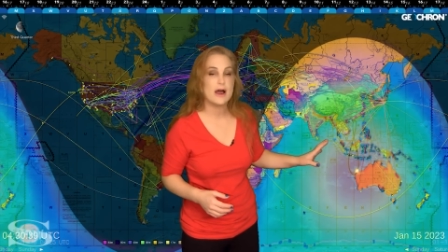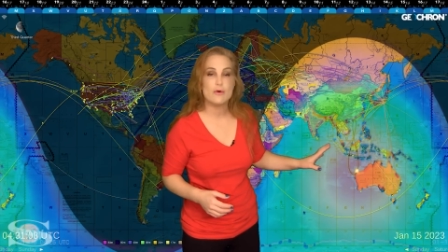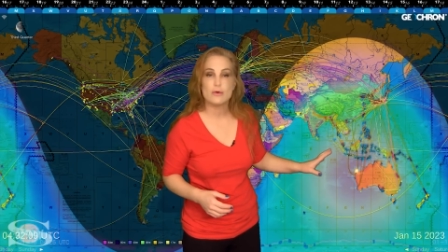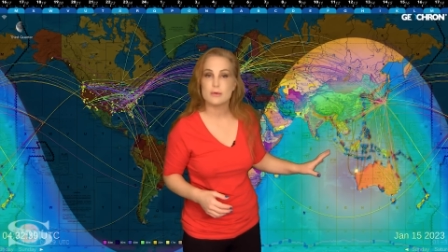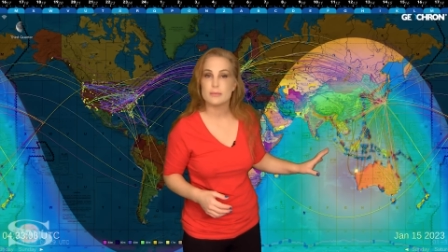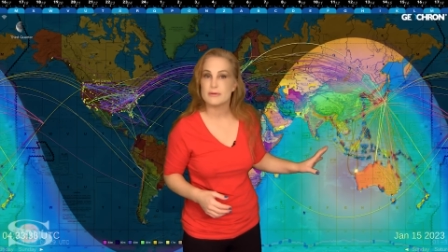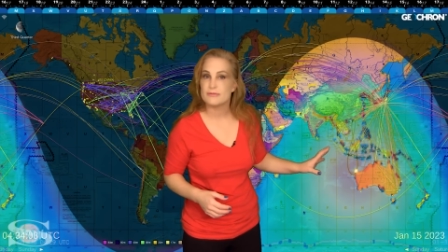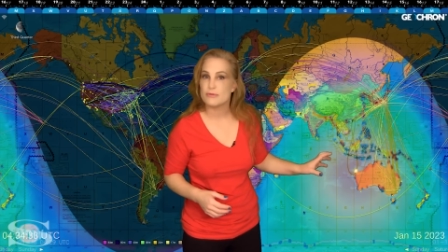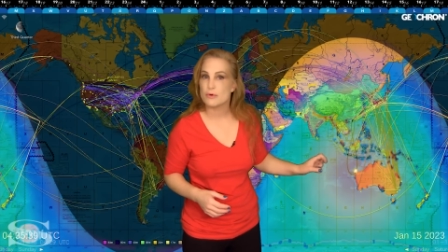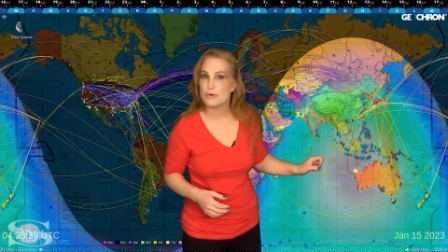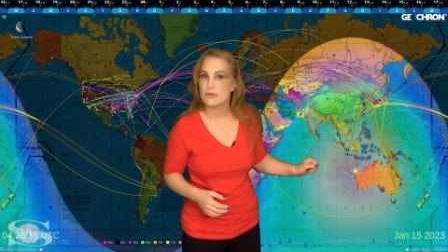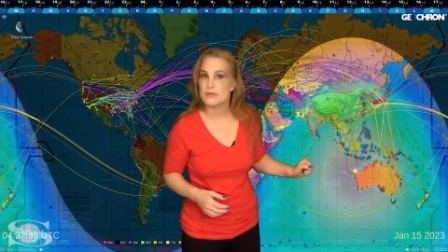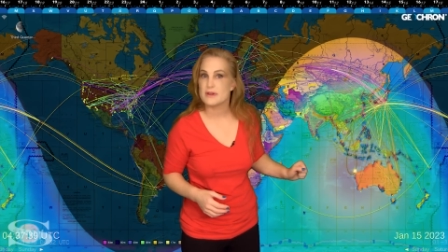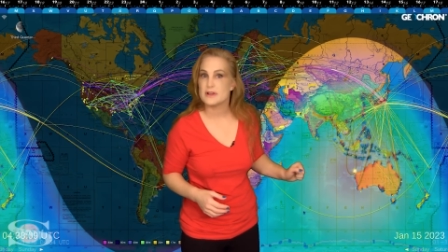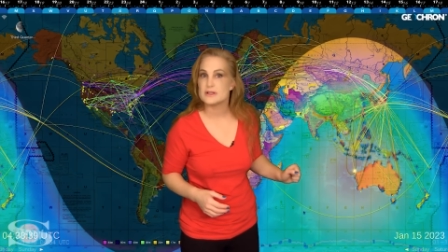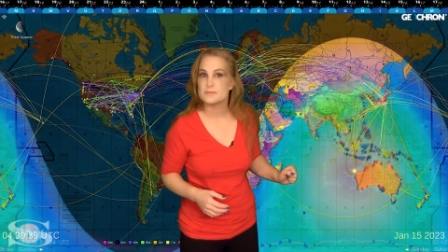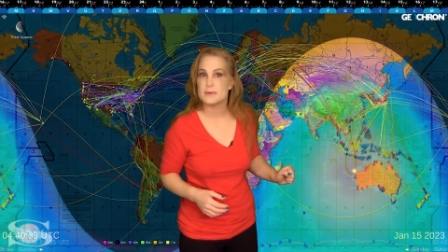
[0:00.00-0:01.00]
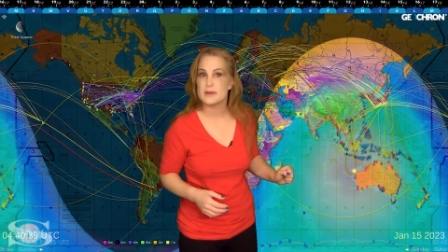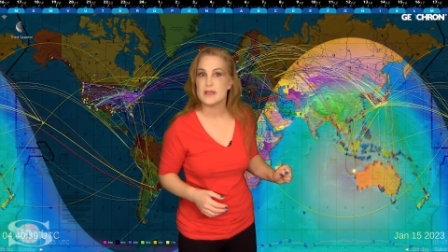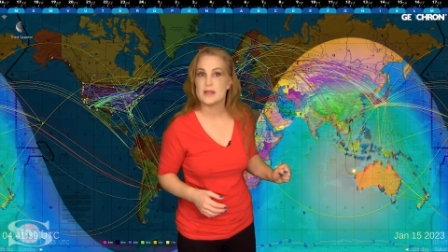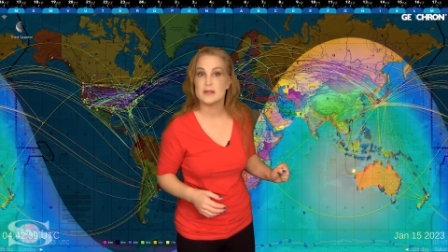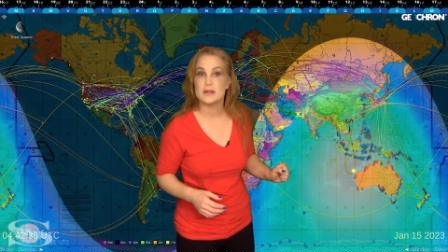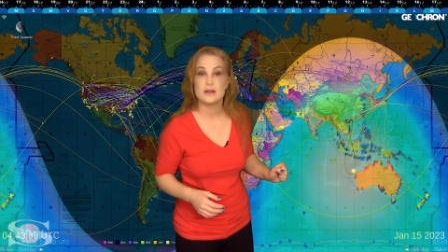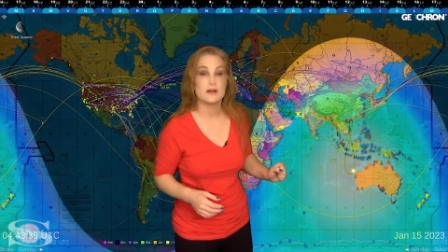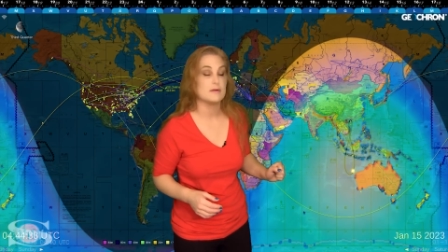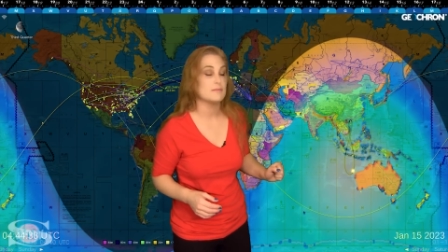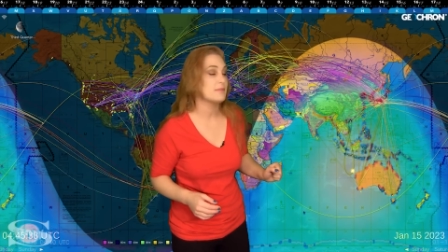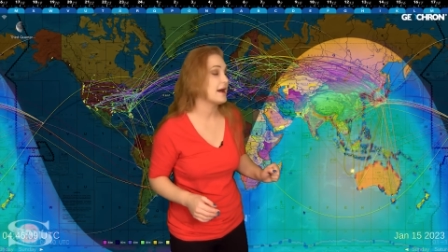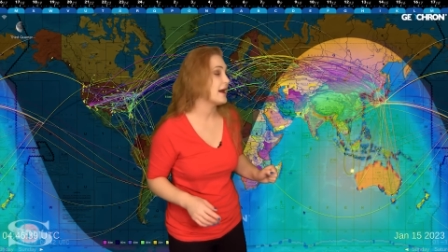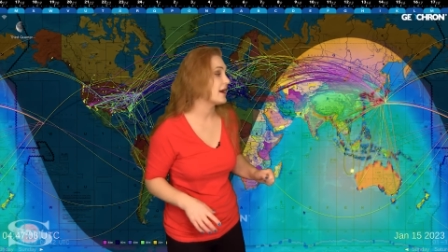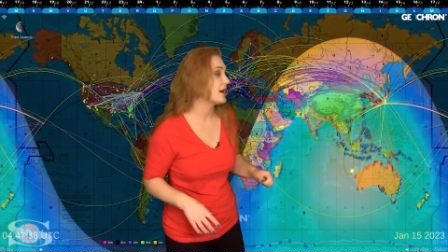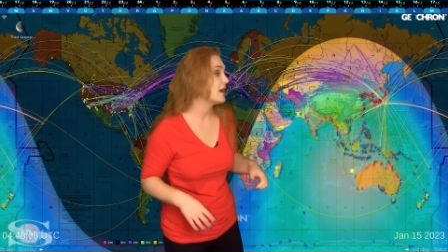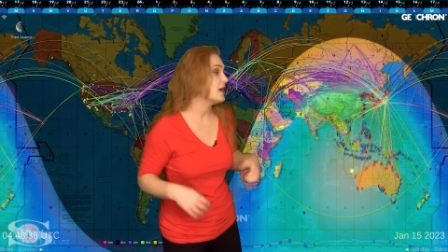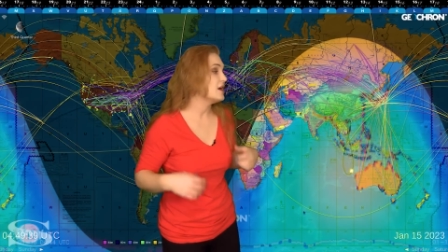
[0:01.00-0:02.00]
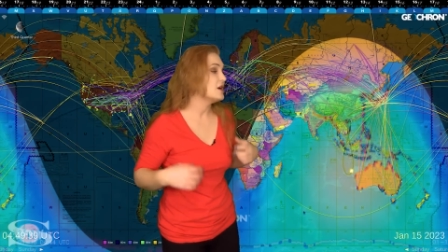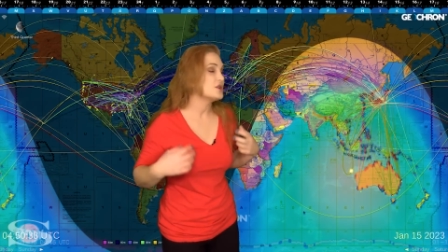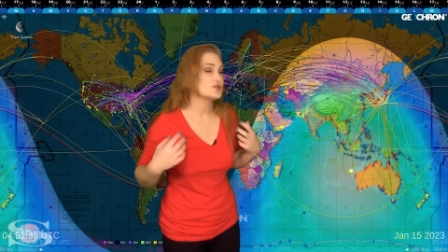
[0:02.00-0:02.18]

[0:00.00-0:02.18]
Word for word: hour before things begin to come back.